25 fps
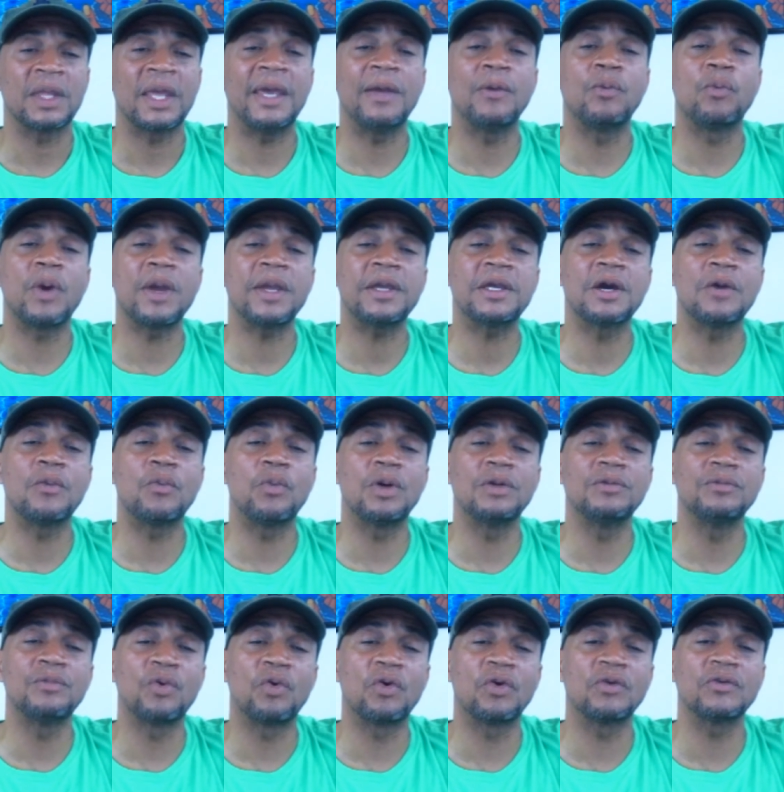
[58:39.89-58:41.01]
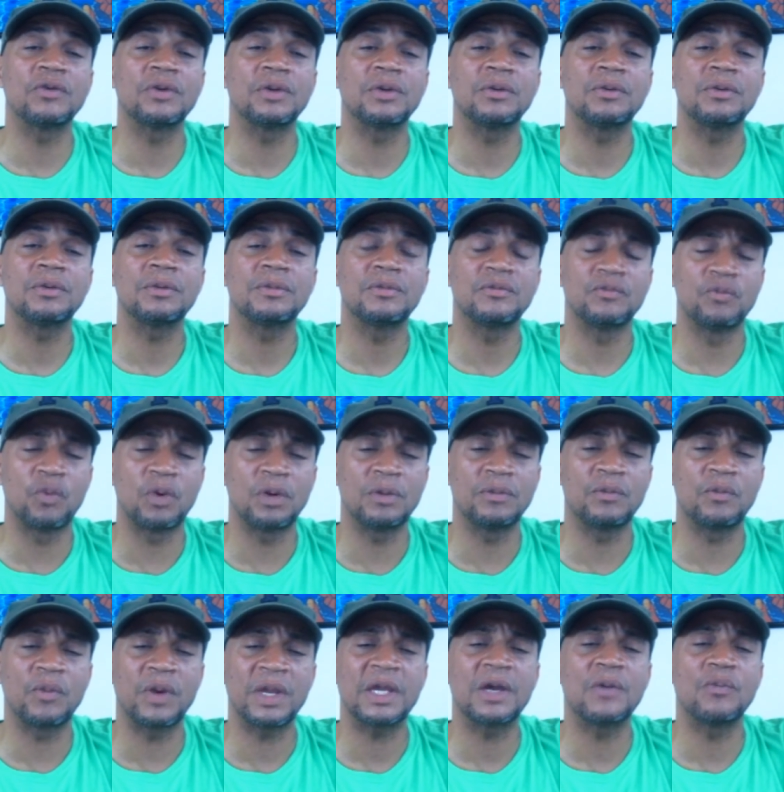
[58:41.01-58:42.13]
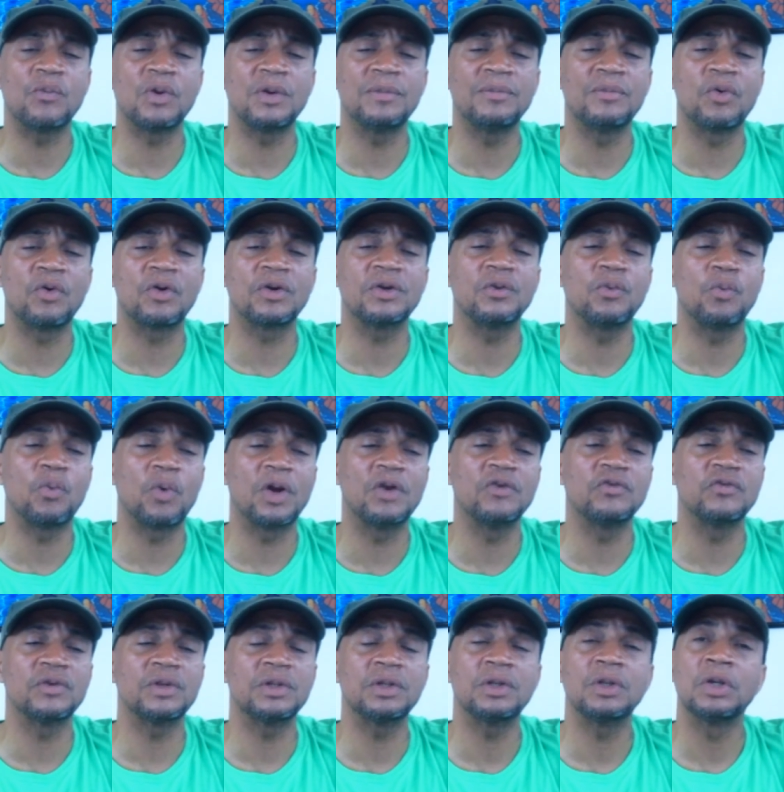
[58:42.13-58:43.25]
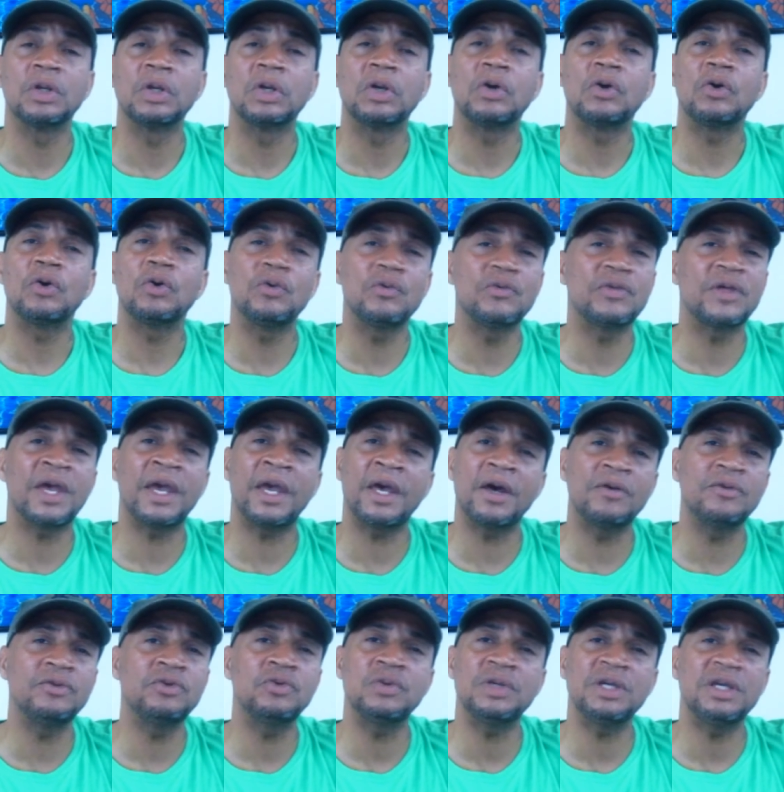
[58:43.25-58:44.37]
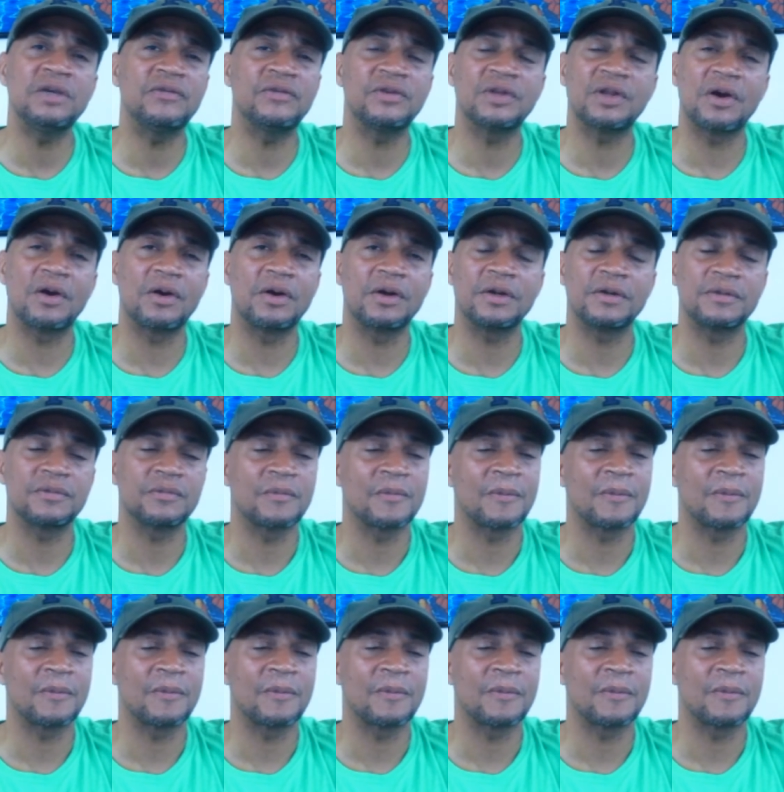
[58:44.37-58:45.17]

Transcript: and wake up one morning wondering who the hell you even are.